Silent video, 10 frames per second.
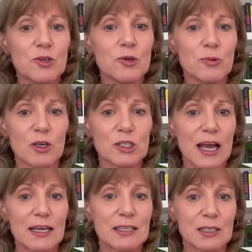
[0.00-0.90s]
if you are
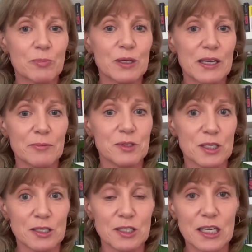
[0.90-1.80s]
tackling
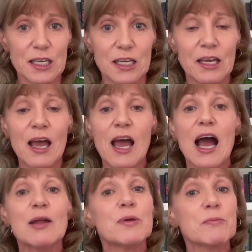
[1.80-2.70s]
PMDD
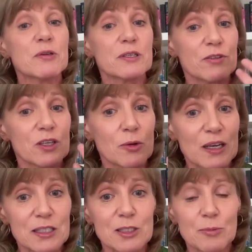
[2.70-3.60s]
and people are giving you
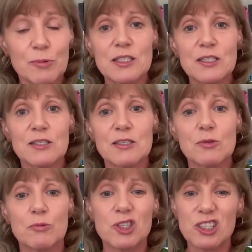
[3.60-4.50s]

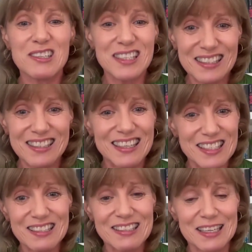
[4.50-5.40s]
antidepressants, which
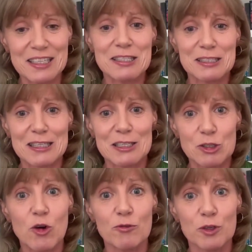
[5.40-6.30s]
doesn't necessarily
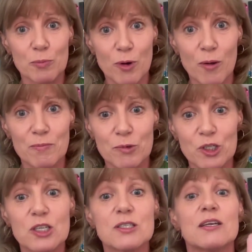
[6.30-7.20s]
solve your problem,
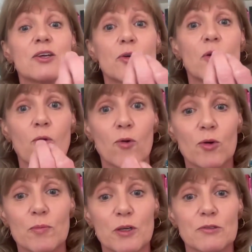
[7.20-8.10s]
which is that your
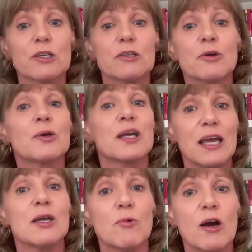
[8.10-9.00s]
hormones are going
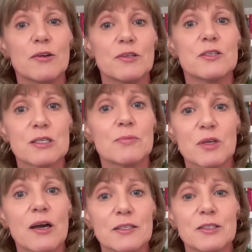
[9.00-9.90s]
haywire in
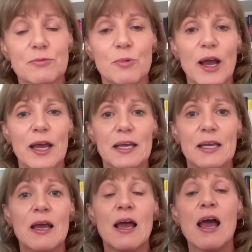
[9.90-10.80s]
some kind of
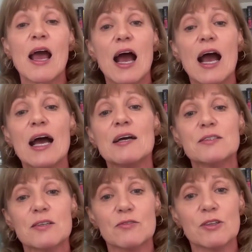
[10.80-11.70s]
way.
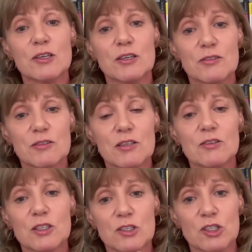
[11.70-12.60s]
And the
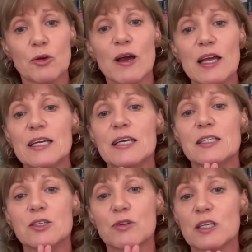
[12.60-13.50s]
Zoeli
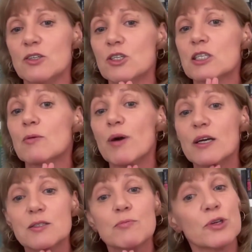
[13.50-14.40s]
is really interesting,
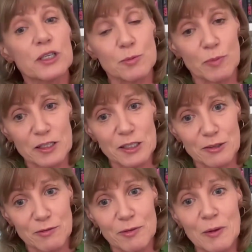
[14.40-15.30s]
but it's more
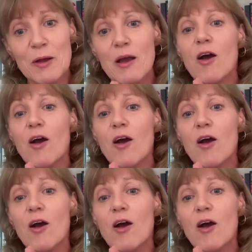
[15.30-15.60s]
expensive.